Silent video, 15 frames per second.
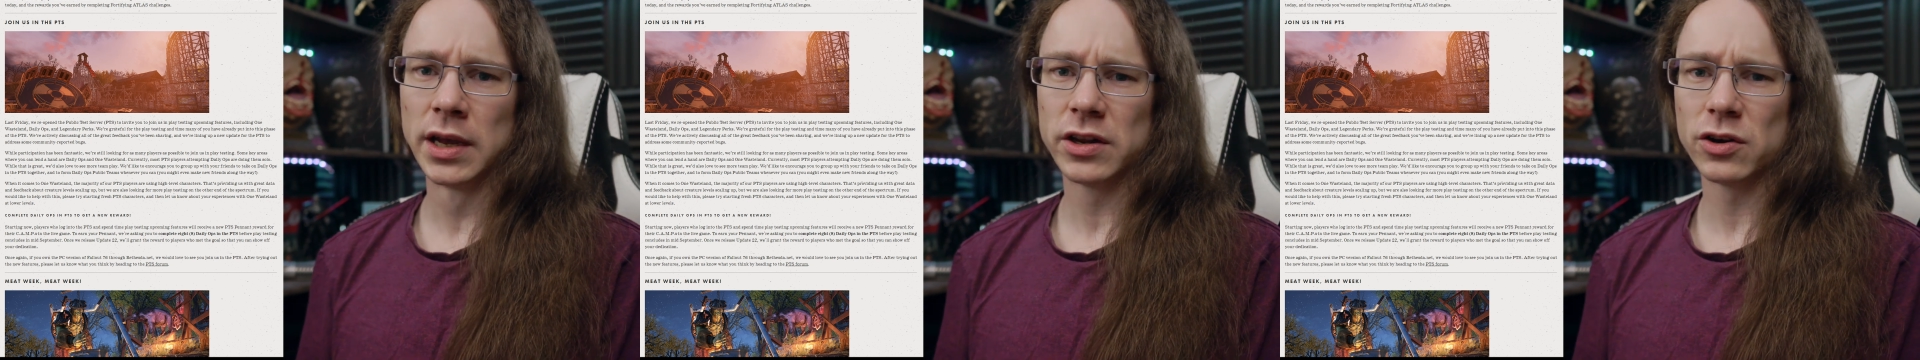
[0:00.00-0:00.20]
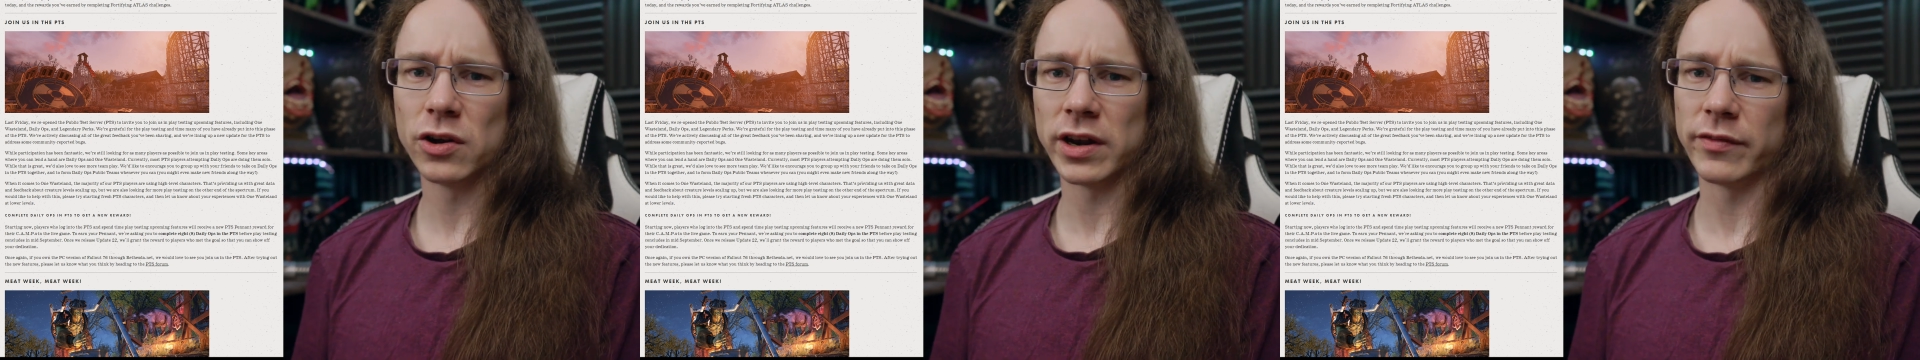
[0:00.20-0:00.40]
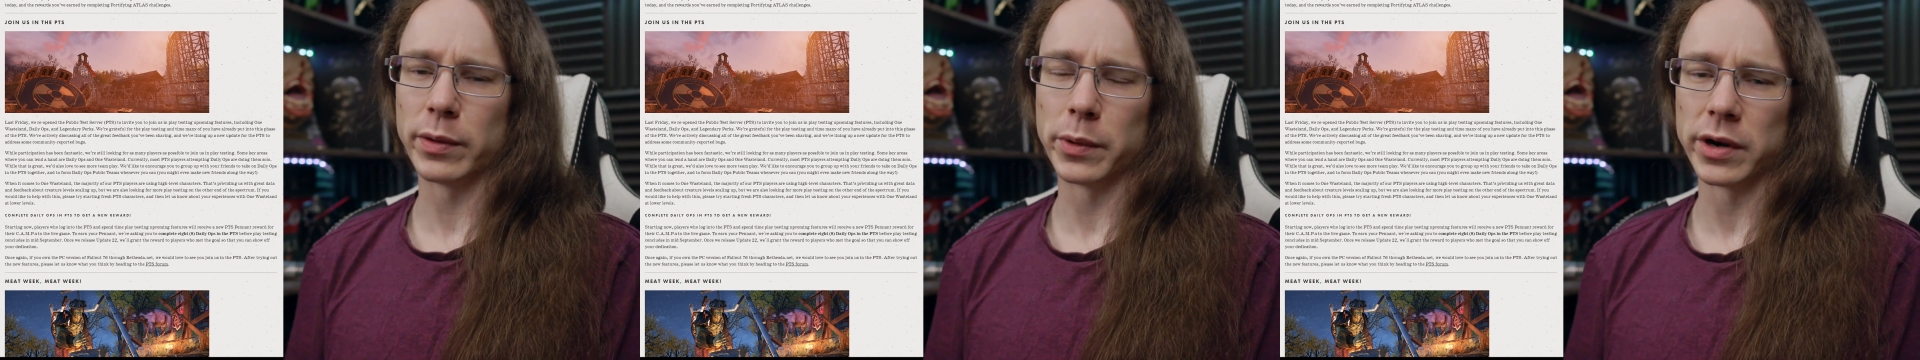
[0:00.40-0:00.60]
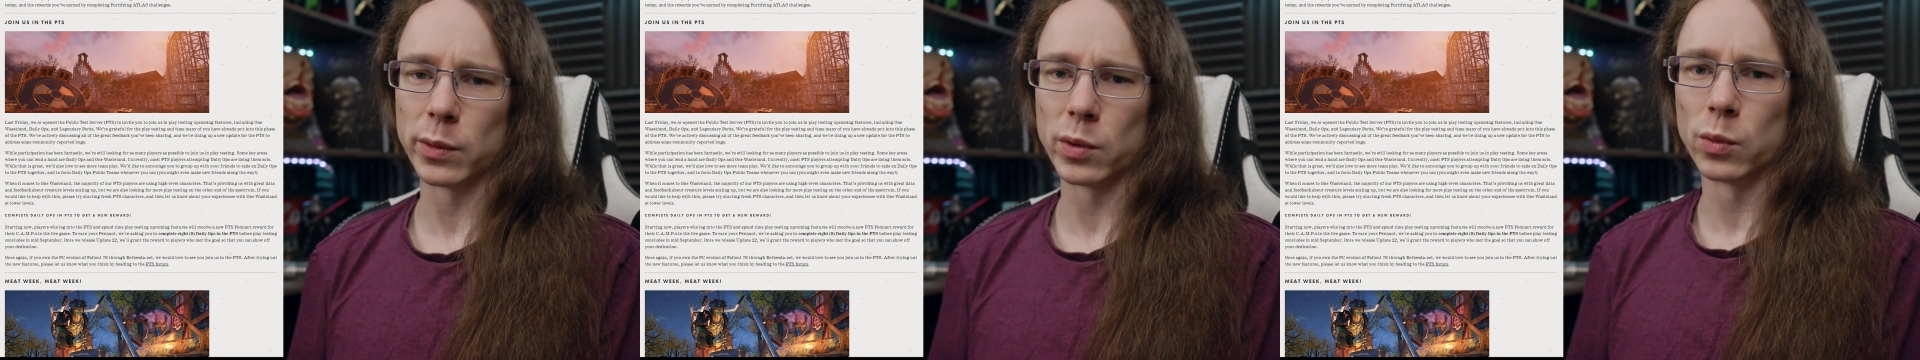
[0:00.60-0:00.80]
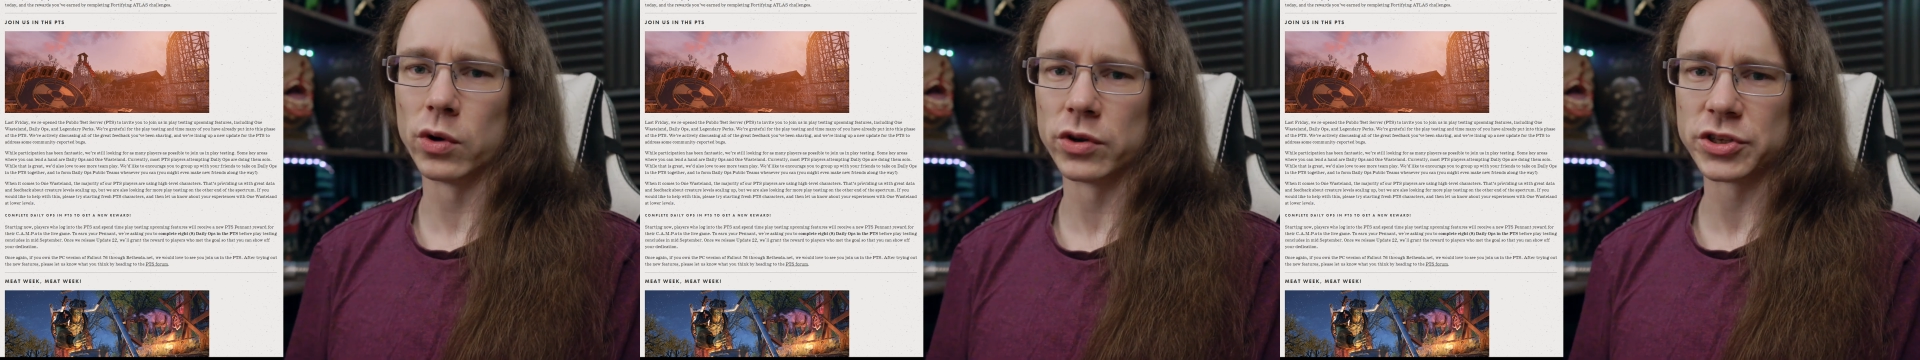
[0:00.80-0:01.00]
Not everybody
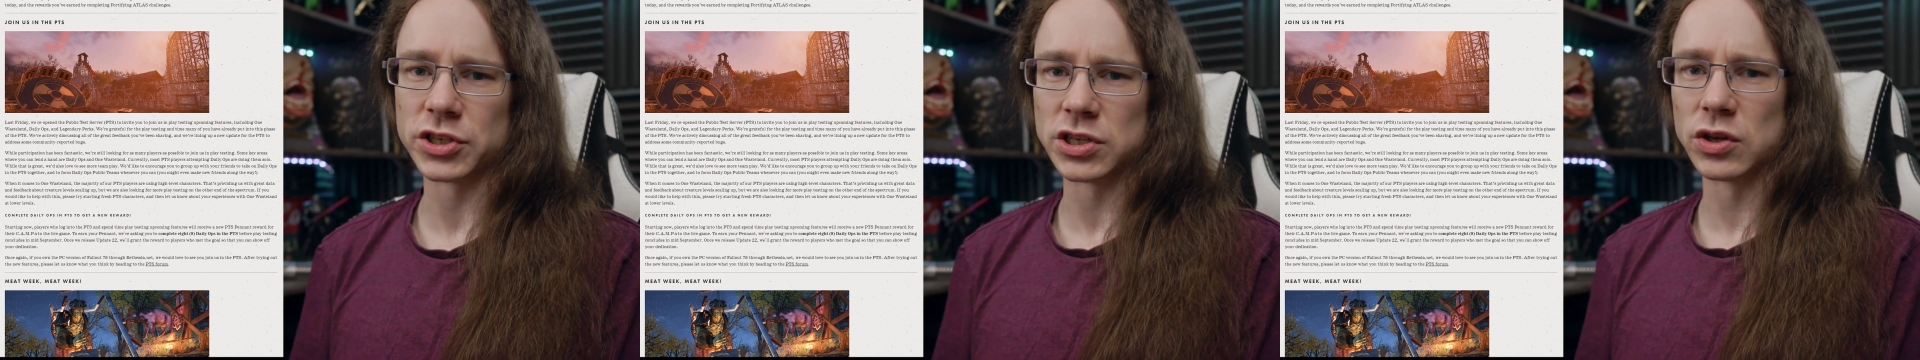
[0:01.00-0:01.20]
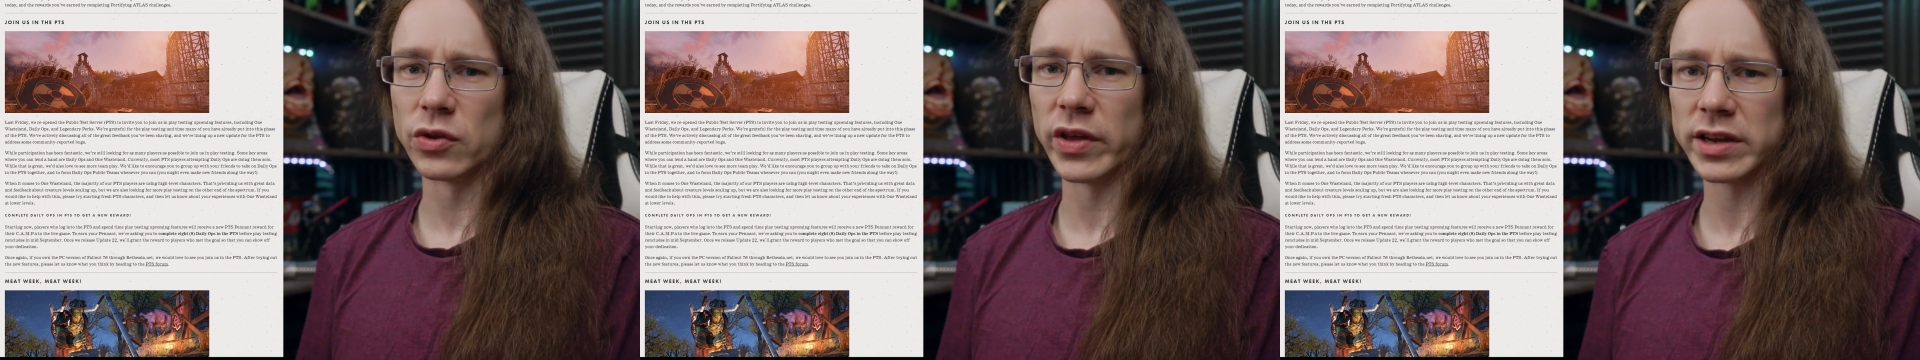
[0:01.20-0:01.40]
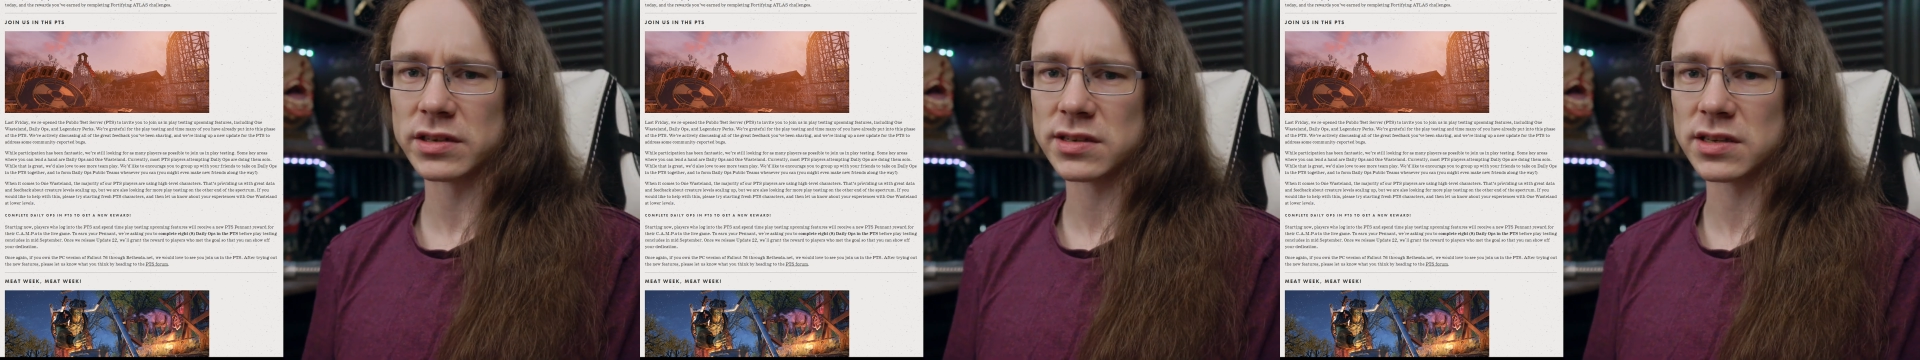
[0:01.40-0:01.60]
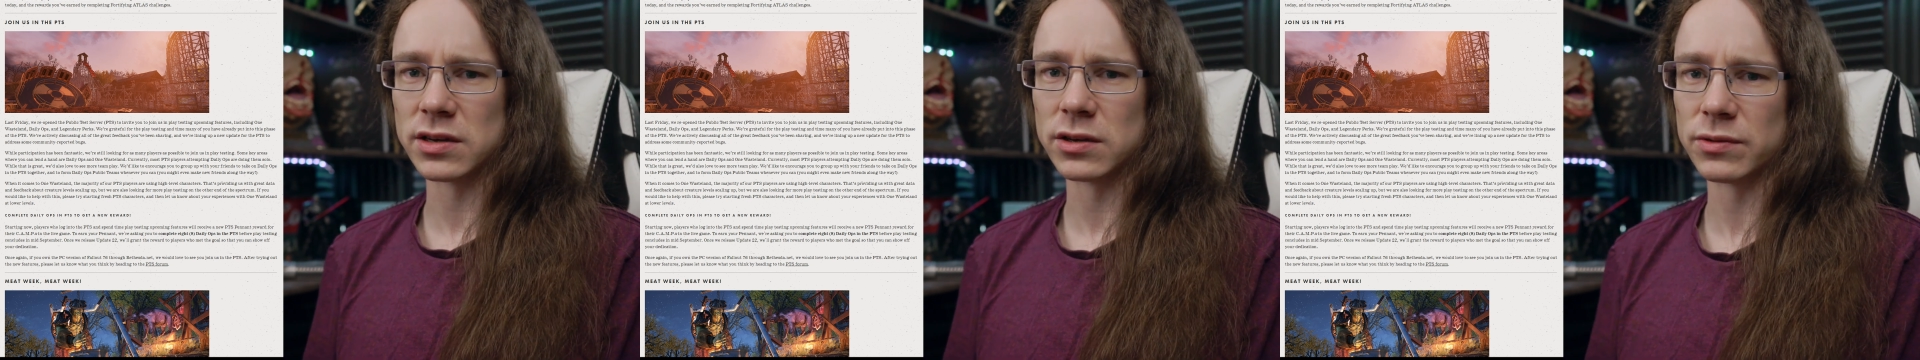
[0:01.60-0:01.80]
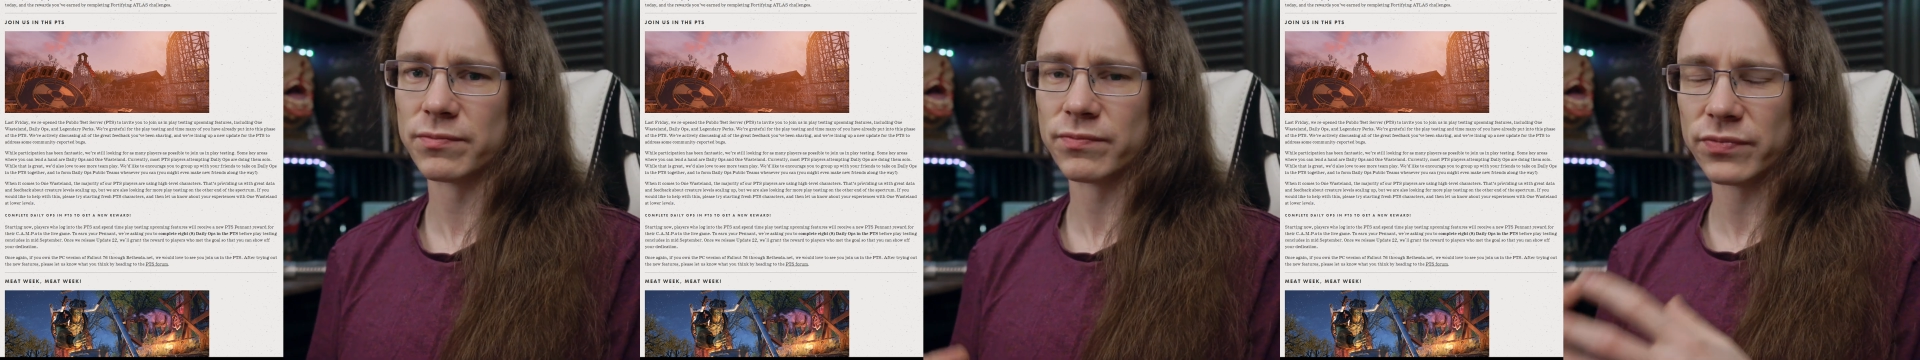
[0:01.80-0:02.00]
will want to do that,
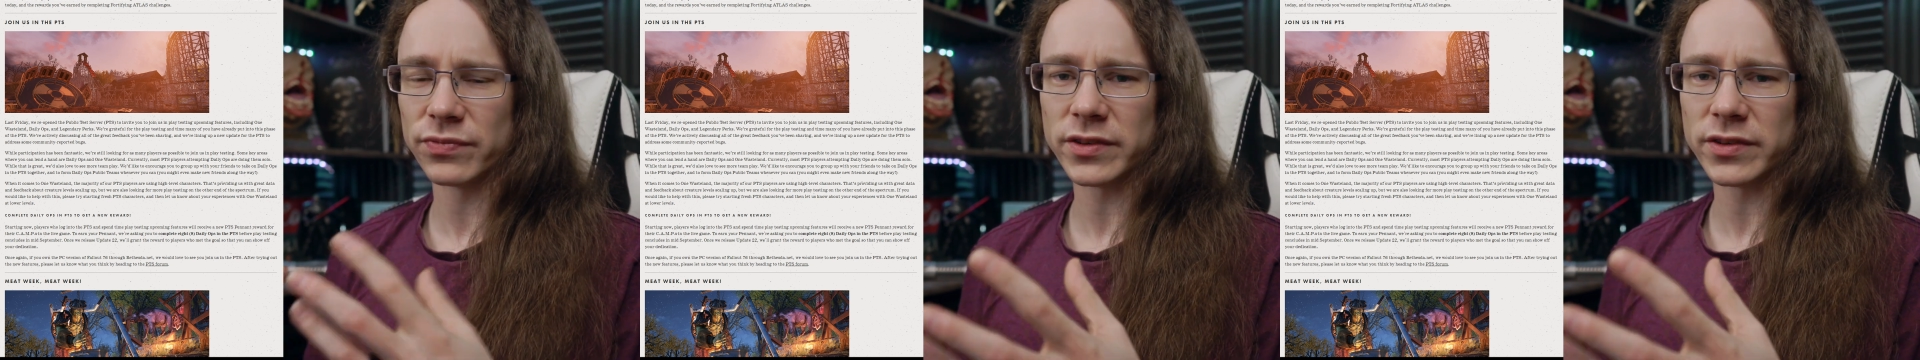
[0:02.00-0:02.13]
so if